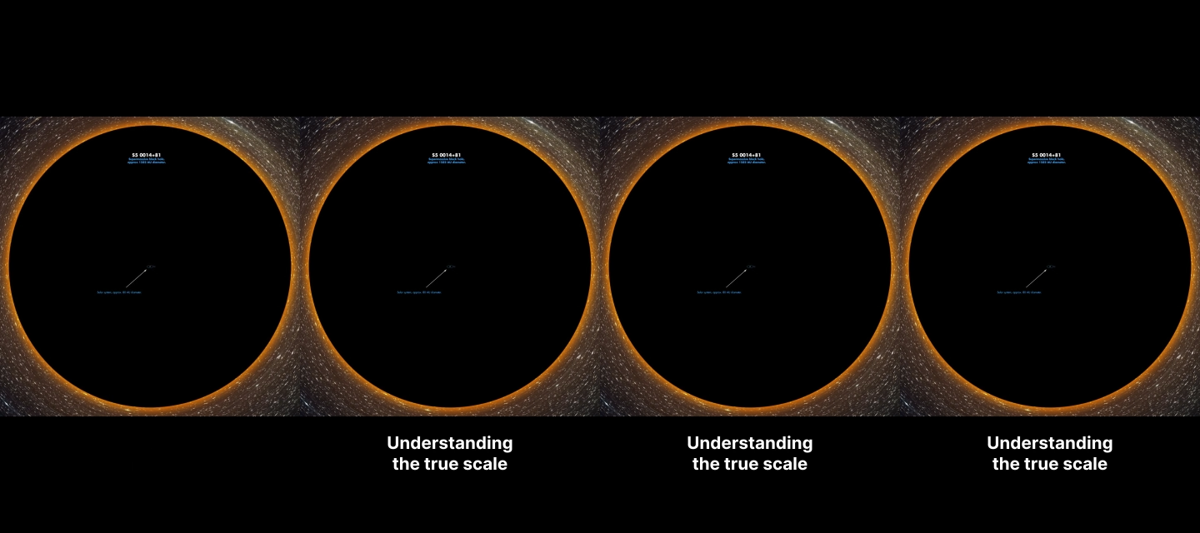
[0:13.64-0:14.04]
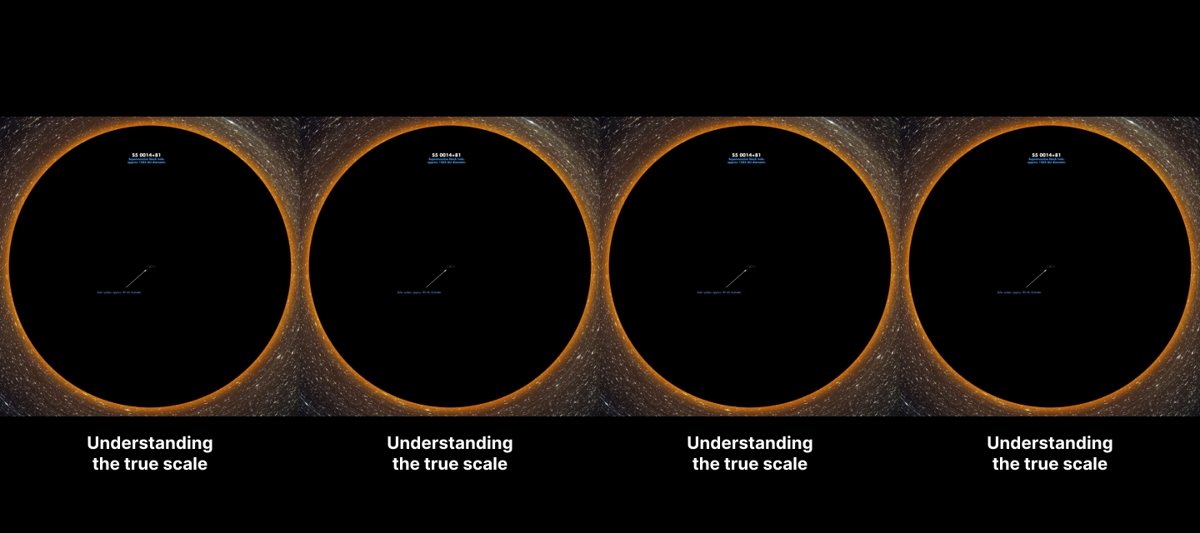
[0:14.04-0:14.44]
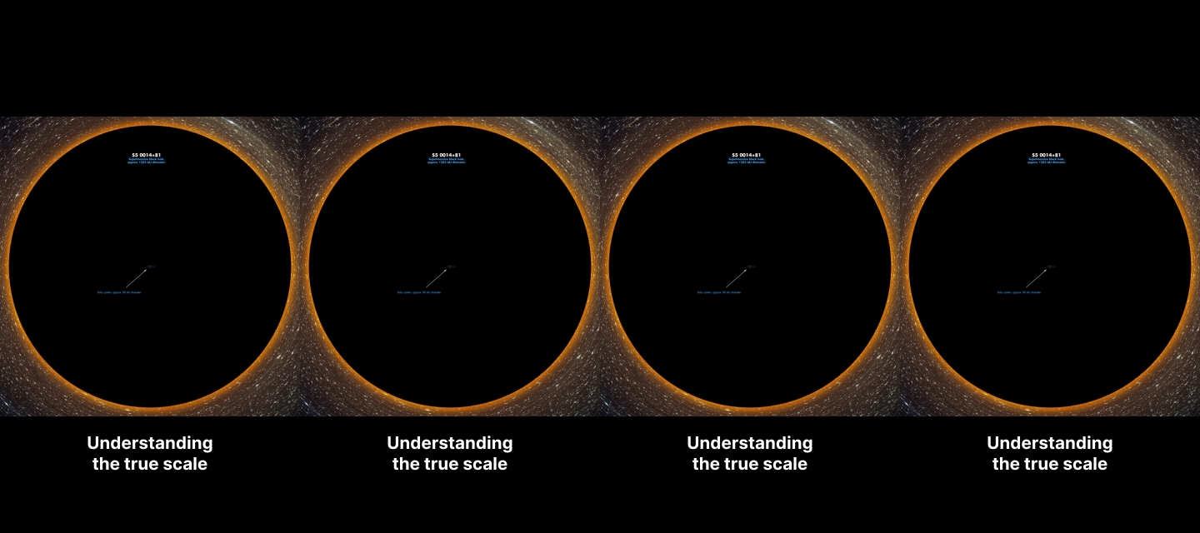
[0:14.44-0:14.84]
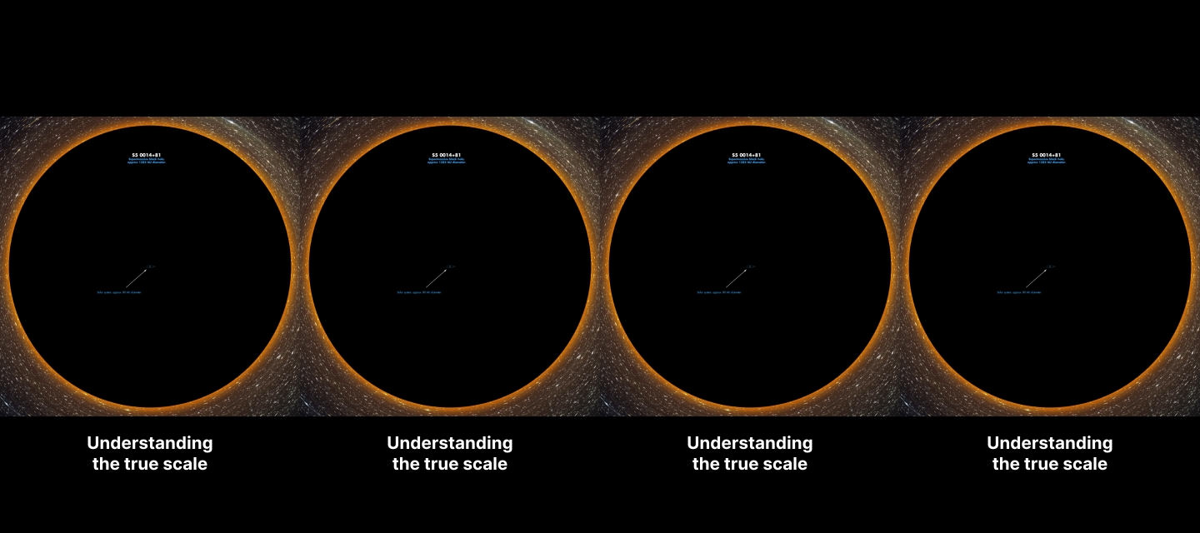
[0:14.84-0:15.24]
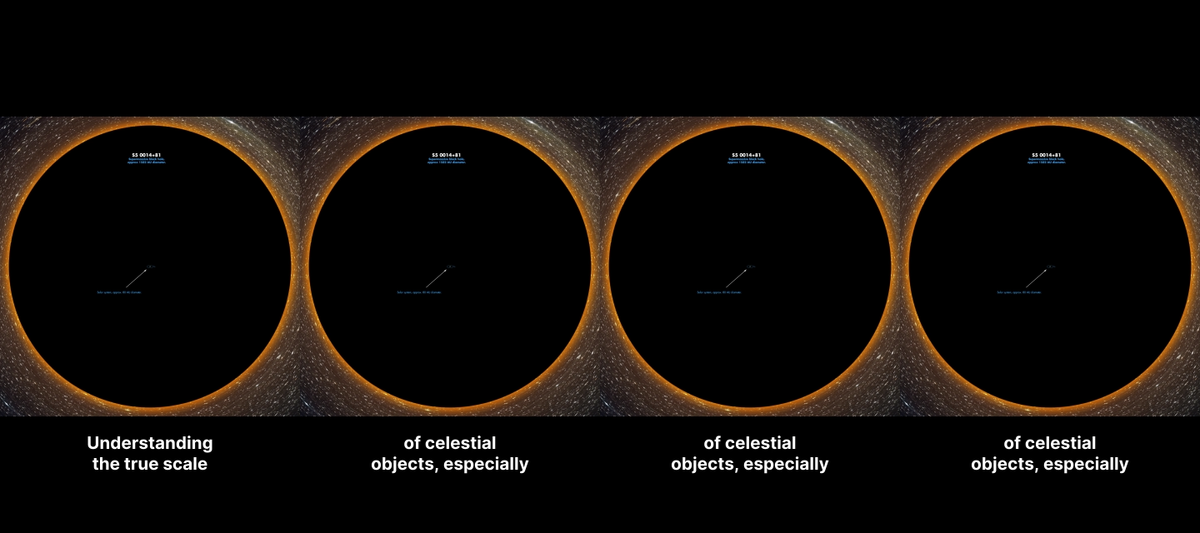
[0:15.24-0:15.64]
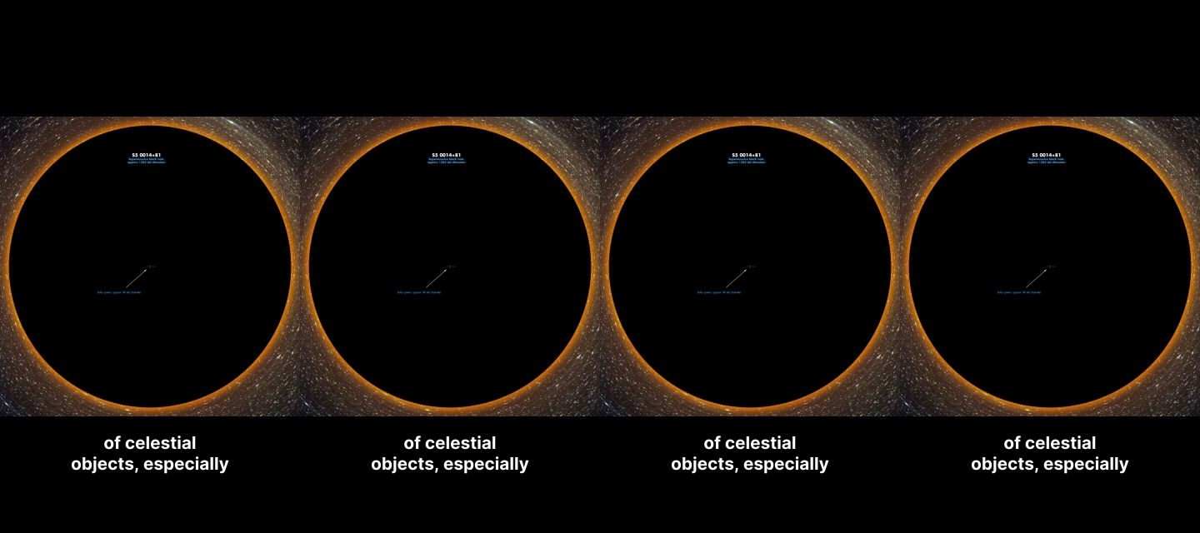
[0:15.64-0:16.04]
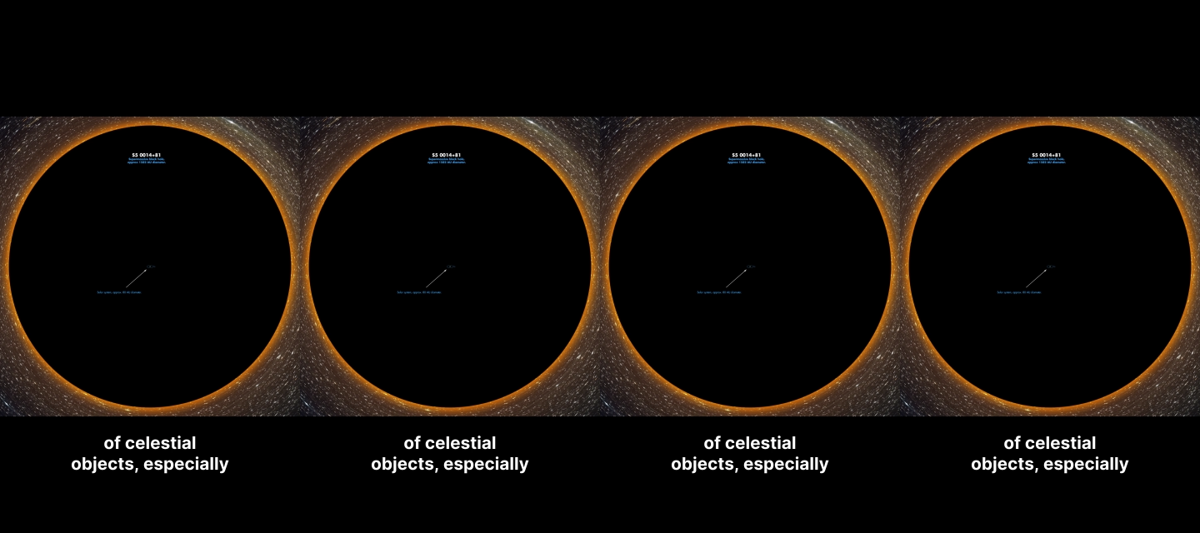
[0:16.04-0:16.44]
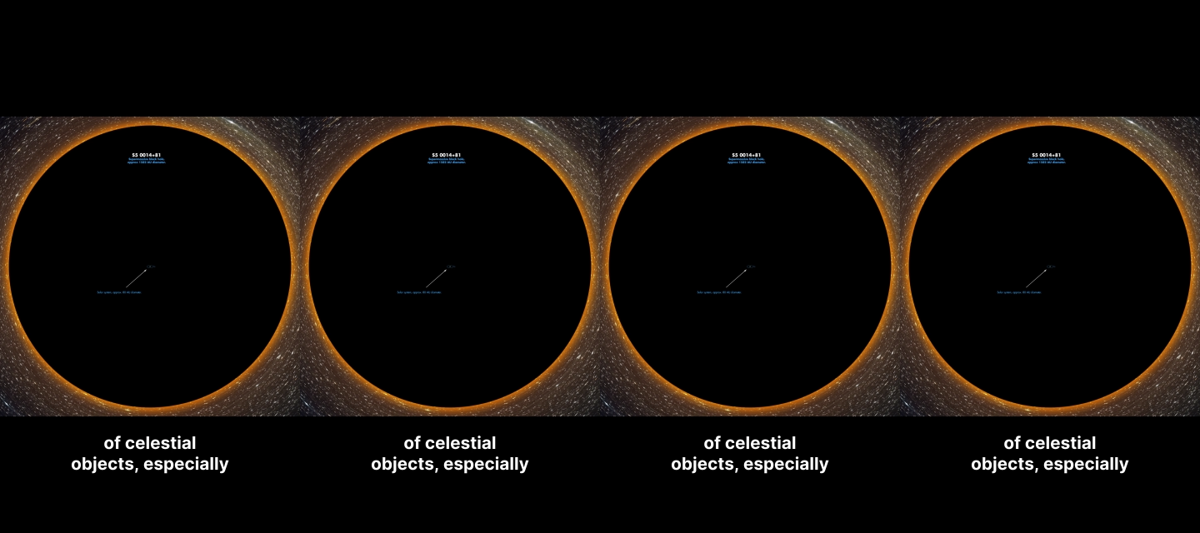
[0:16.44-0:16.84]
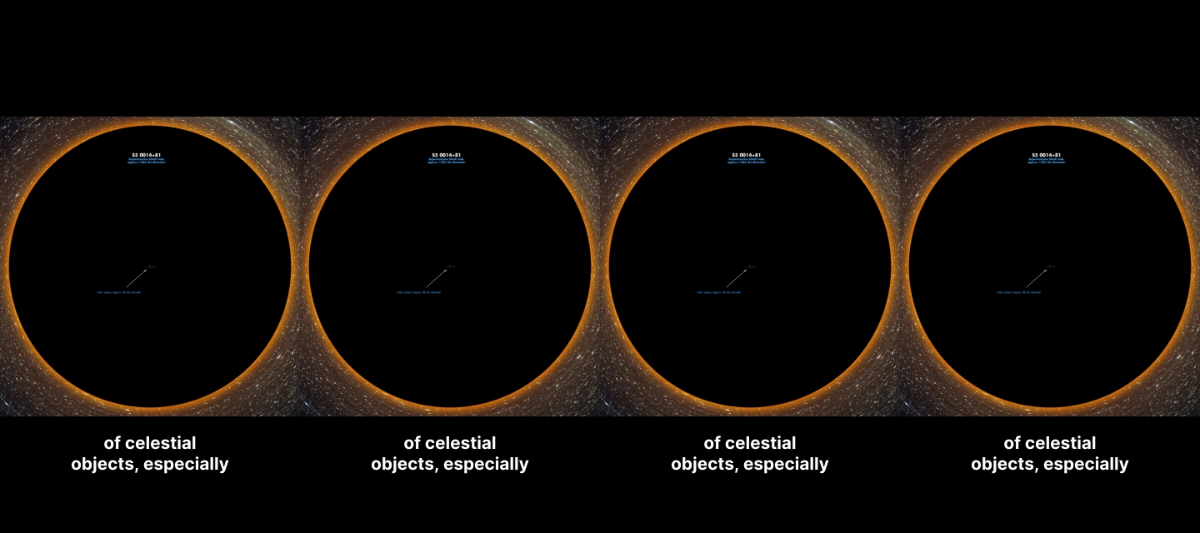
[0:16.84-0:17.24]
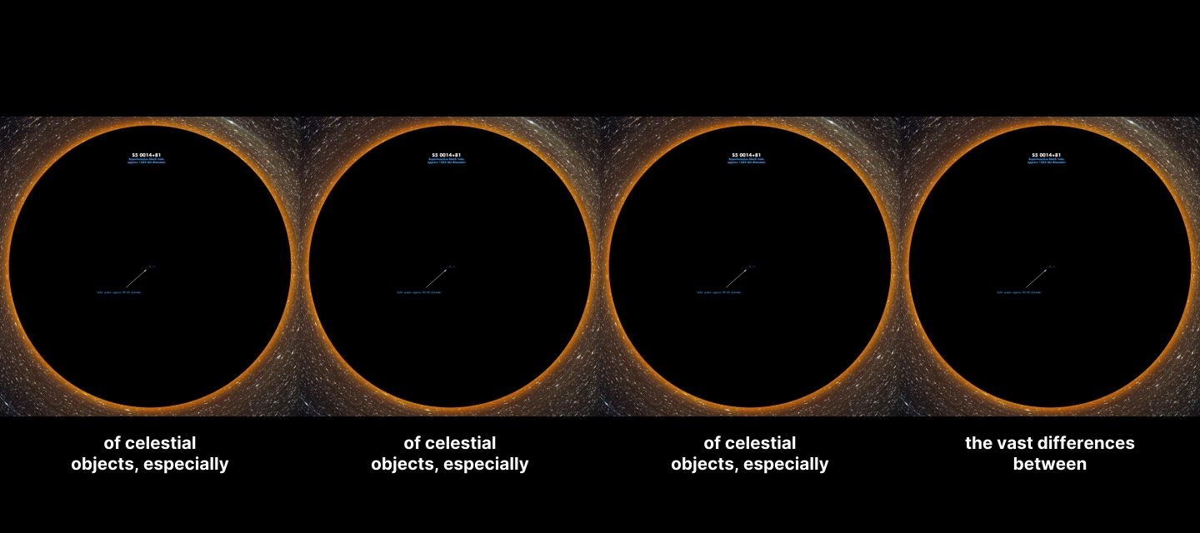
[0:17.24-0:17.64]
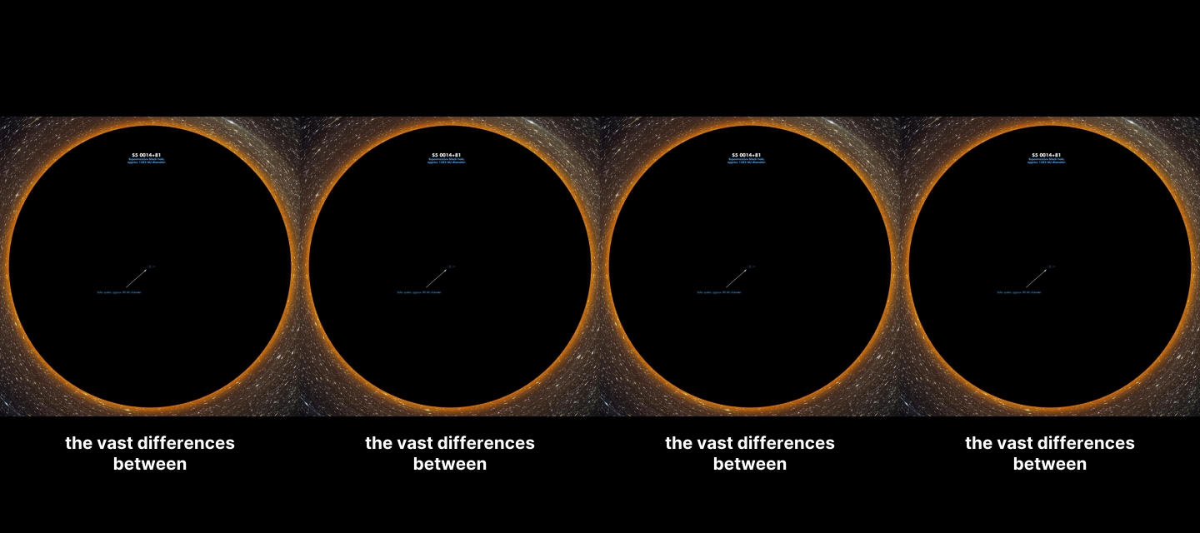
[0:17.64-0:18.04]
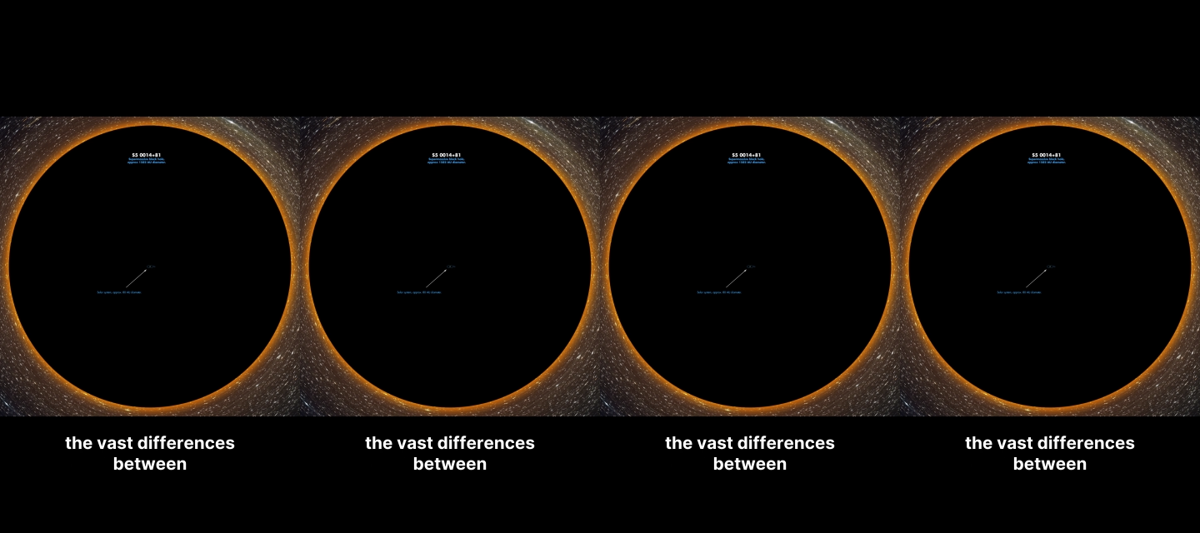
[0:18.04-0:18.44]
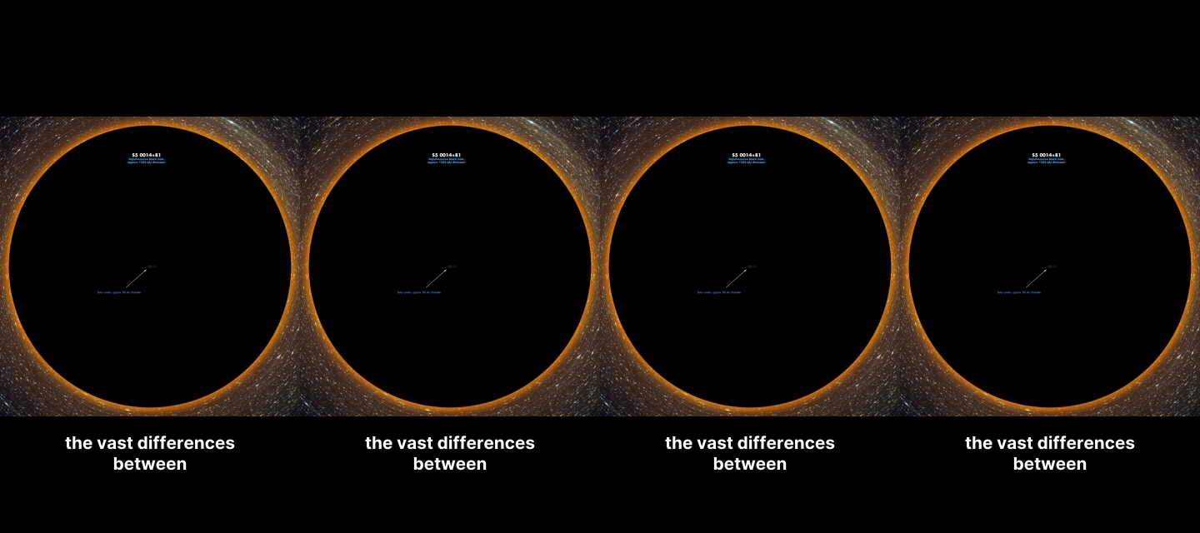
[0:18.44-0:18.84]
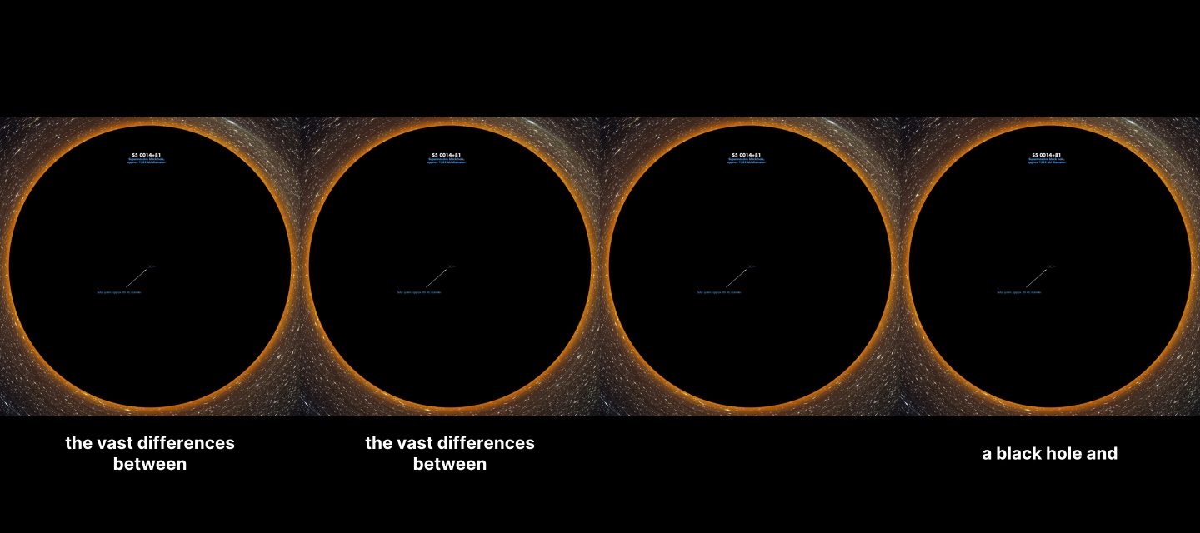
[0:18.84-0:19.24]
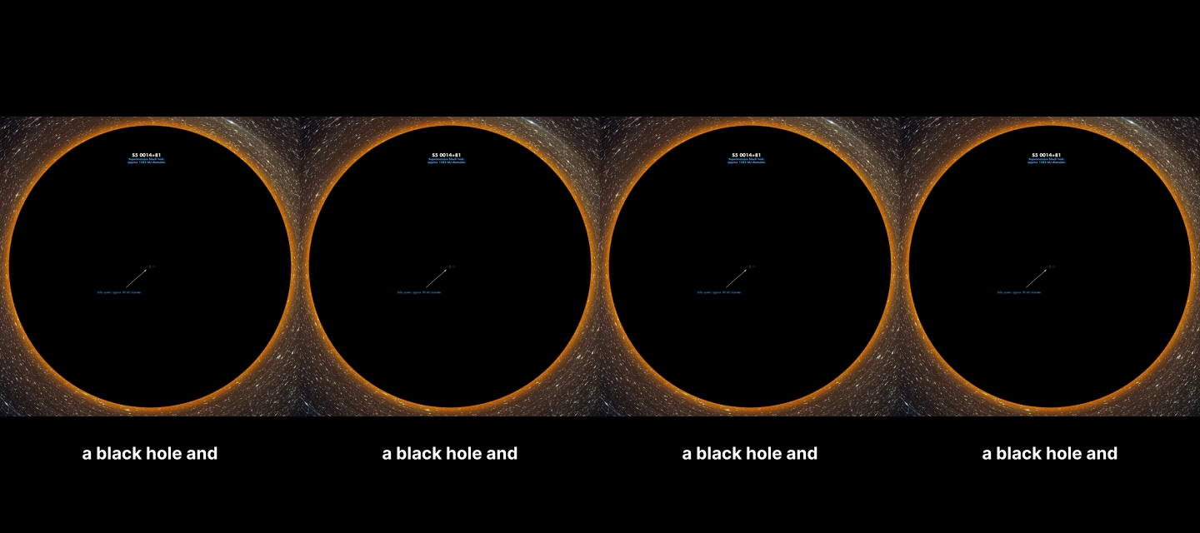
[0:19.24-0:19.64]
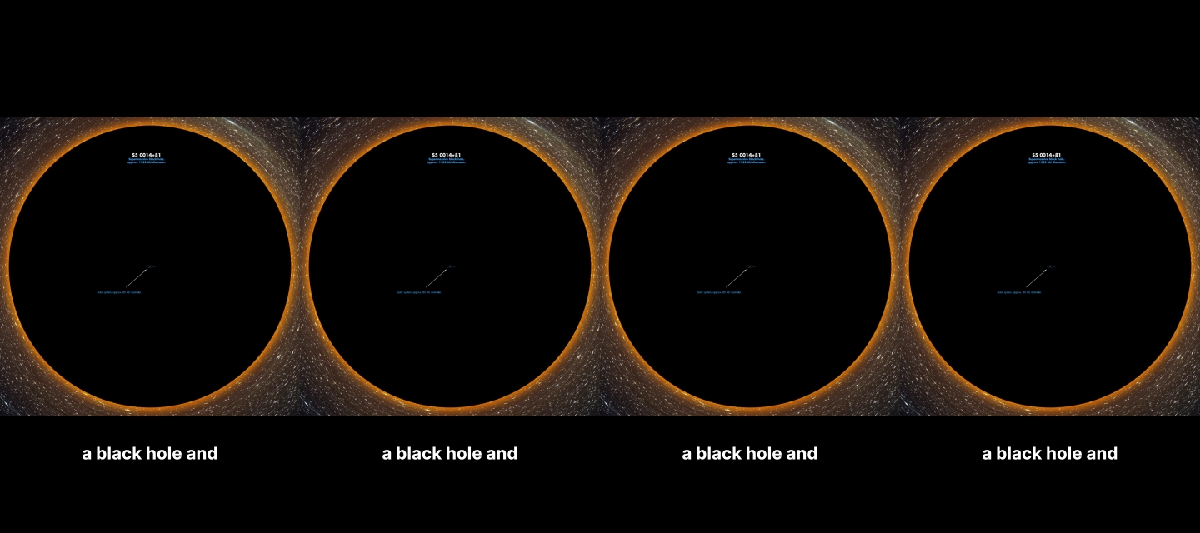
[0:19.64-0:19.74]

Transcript: No face is visible, so there are no lips to read.